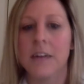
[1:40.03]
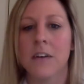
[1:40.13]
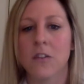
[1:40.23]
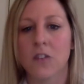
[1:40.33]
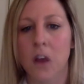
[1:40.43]

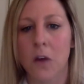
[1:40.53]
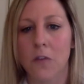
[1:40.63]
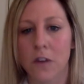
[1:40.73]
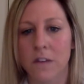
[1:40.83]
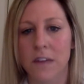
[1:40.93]
So,
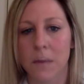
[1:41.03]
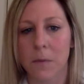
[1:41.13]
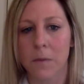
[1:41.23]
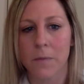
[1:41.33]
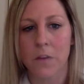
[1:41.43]
for
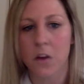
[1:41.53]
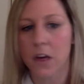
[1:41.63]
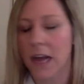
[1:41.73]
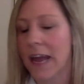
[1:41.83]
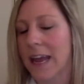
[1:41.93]
example, you're
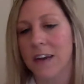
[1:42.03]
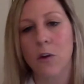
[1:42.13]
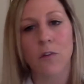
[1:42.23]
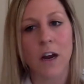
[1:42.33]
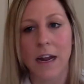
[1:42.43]
going to hand
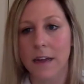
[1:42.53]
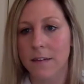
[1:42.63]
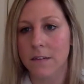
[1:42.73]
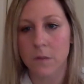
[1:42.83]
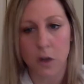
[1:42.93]
over
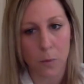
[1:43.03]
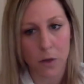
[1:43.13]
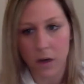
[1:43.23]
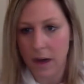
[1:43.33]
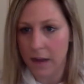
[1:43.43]
hand,
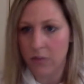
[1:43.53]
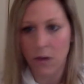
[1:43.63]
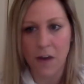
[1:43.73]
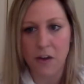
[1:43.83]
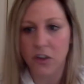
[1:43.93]
put your hands
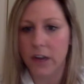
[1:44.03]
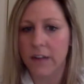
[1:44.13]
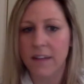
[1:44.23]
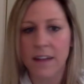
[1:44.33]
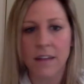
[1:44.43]
around your
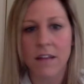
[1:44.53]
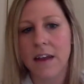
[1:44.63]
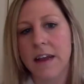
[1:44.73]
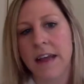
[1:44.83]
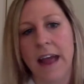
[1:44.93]
child's hands,
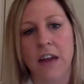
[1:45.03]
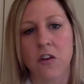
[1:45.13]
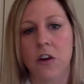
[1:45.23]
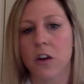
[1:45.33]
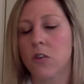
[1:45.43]
and
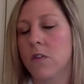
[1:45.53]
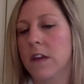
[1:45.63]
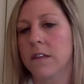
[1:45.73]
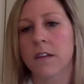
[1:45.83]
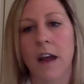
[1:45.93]
you're going to do the
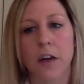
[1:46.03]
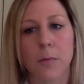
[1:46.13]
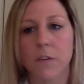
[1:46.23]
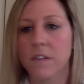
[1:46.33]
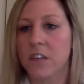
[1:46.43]
entire
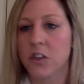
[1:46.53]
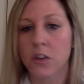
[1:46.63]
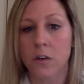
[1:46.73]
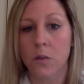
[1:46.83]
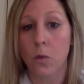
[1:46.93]

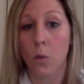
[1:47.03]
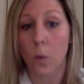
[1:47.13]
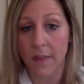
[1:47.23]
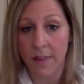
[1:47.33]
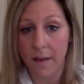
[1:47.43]
procedure
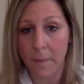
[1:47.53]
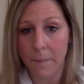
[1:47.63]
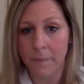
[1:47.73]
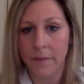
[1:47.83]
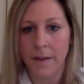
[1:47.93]
with
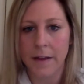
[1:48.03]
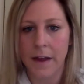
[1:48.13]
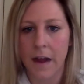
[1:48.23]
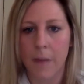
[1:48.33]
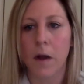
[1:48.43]
them
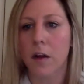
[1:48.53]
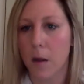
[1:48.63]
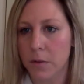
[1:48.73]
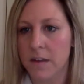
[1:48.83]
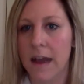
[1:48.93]
a
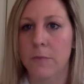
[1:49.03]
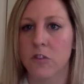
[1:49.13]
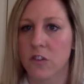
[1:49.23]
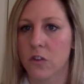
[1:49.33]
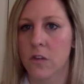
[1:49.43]
couple times,
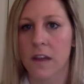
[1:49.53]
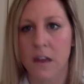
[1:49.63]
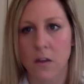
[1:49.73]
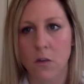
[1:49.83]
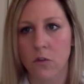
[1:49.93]
just so they
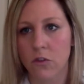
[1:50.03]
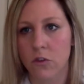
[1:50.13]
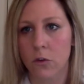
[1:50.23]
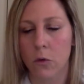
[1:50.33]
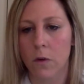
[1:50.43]
get used
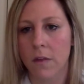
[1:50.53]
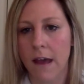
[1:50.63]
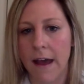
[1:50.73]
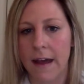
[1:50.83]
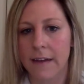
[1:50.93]
to
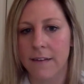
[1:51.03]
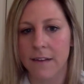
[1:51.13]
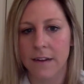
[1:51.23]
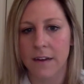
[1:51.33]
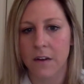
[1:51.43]
that
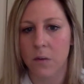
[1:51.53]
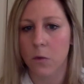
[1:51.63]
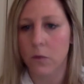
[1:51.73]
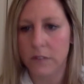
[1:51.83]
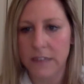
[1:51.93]

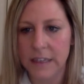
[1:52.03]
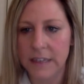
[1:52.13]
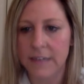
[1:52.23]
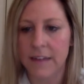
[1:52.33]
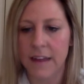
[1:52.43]

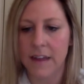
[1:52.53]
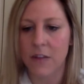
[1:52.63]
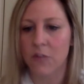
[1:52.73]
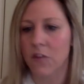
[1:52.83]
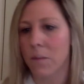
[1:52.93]
routine, they get
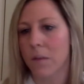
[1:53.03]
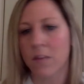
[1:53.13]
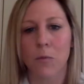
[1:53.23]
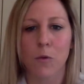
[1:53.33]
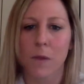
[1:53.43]
used to the
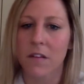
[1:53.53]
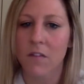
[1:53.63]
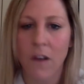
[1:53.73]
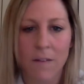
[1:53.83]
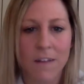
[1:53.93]
muscle movements
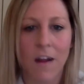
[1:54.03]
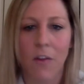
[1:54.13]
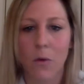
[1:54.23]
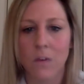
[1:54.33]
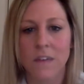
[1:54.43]
involved in all
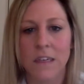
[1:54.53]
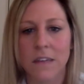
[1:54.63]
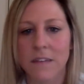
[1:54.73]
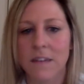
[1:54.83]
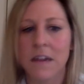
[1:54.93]
the
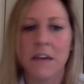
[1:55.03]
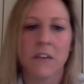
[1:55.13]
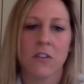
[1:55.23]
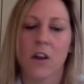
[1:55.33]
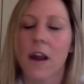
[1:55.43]
routines.
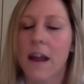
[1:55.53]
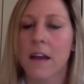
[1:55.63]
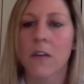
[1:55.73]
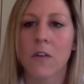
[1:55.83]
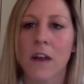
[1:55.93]
So you're
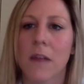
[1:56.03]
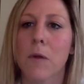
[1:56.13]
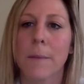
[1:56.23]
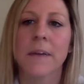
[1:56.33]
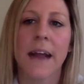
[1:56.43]
hand over hand
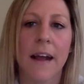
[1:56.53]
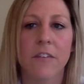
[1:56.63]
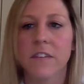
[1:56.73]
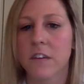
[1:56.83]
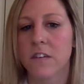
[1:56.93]
prompting
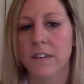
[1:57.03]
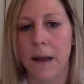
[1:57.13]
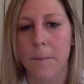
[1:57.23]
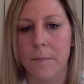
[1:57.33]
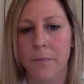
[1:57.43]
every single
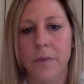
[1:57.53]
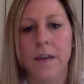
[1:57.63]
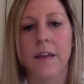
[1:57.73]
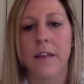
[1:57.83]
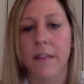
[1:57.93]
step.
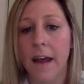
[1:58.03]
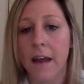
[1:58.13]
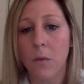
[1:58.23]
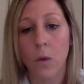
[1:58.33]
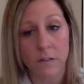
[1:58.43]

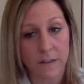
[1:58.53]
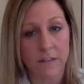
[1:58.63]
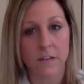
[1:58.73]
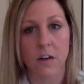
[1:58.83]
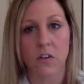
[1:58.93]
Then once they
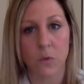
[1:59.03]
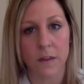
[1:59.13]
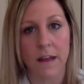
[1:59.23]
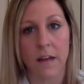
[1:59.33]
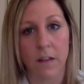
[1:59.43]
start
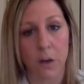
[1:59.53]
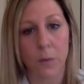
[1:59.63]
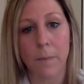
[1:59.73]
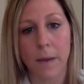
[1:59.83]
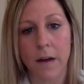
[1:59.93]
doing that a little
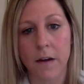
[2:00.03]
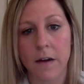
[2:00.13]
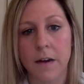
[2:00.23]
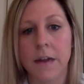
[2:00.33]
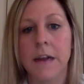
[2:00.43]
bit
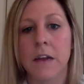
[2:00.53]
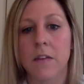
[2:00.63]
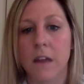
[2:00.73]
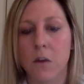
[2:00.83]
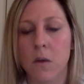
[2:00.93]
better,
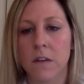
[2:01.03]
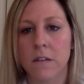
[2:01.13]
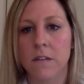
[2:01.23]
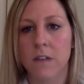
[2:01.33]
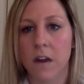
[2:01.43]
then you
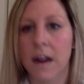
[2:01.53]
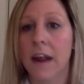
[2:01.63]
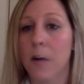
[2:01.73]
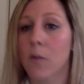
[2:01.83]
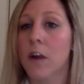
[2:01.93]
can start
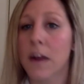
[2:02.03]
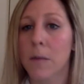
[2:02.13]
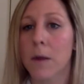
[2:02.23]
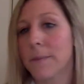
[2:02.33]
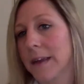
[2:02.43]
hand over hand
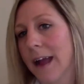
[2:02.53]
prompting